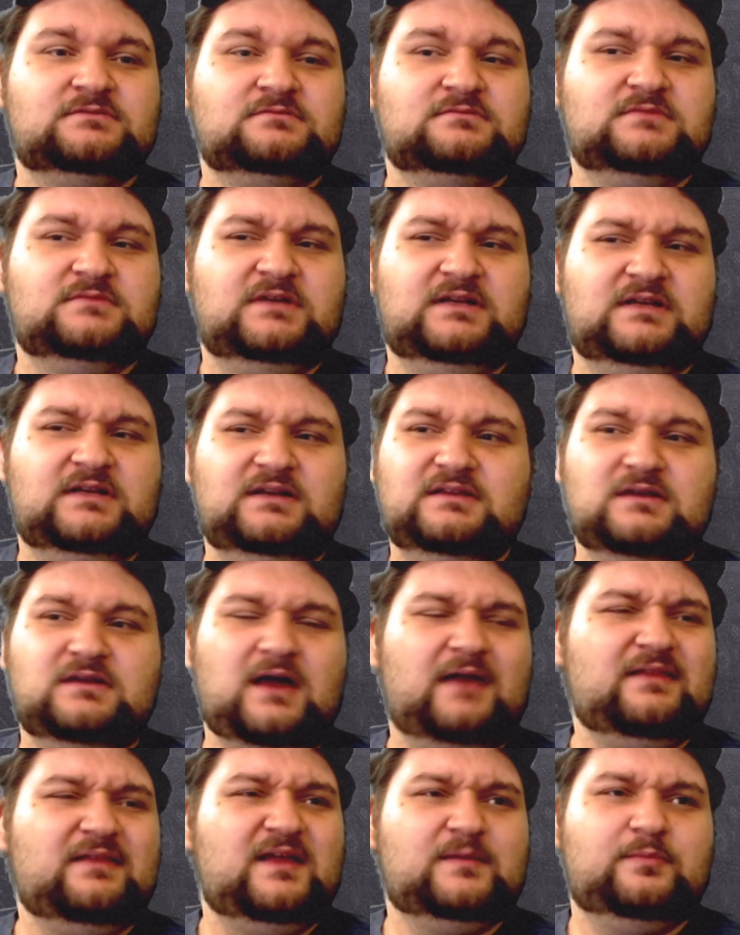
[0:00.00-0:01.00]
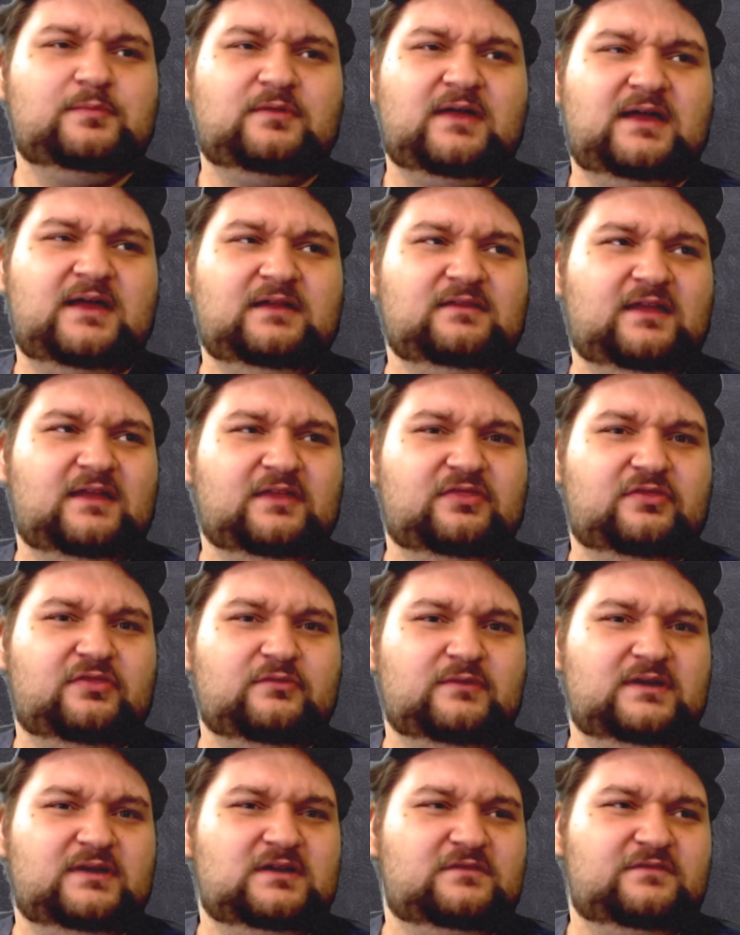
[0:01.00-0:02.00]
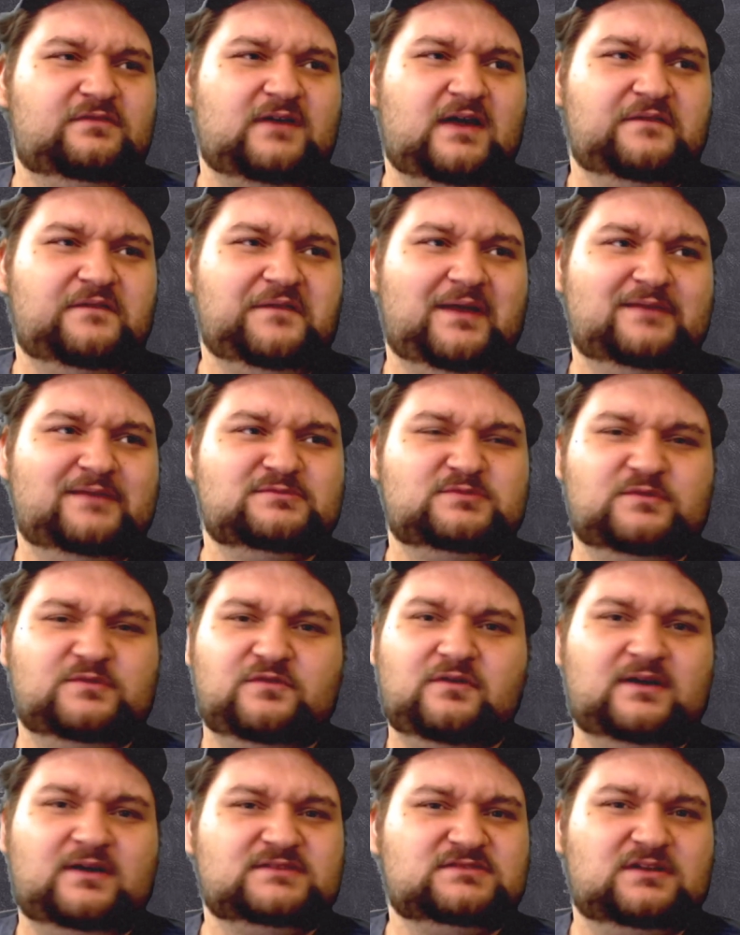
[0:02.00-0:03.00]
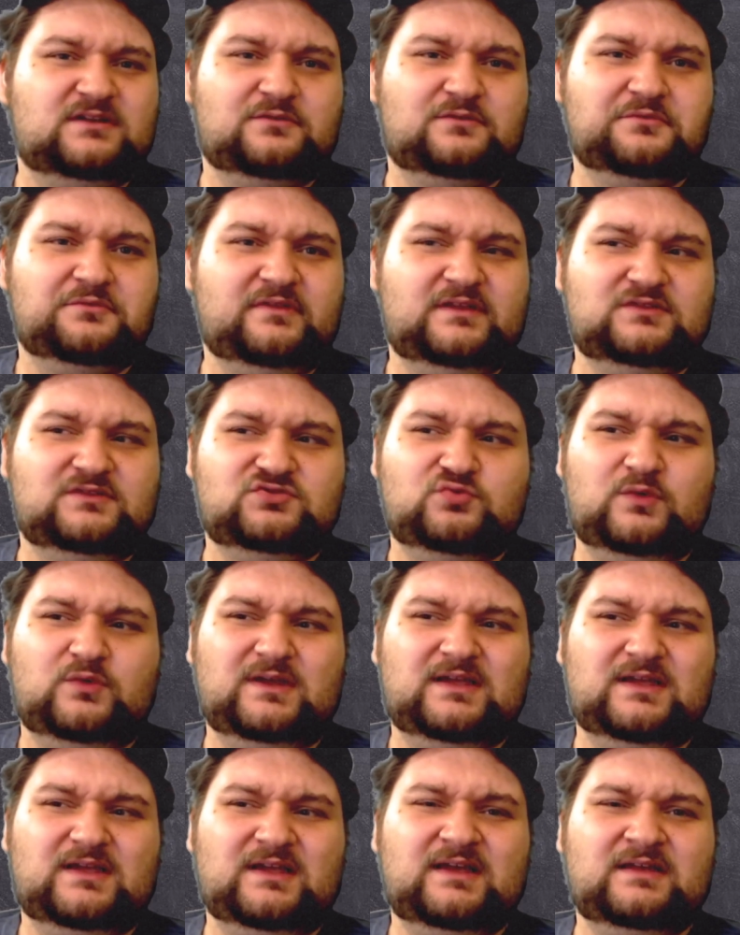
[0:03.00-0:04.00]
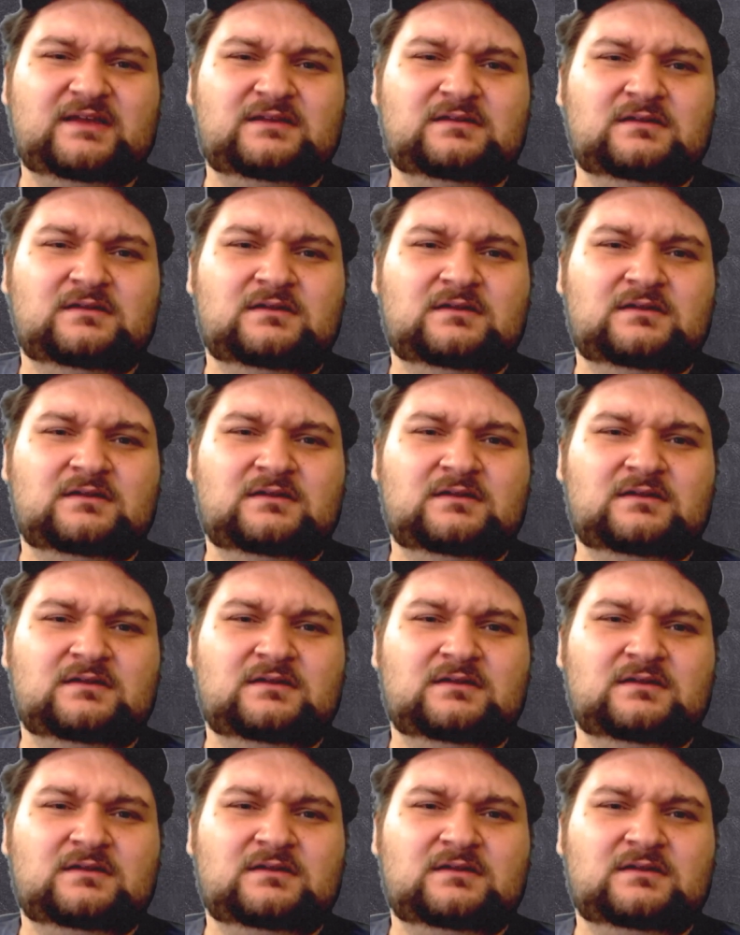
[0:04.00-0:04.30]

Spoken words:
And, I like playing like 3 to 5 games before I start really tweaking it,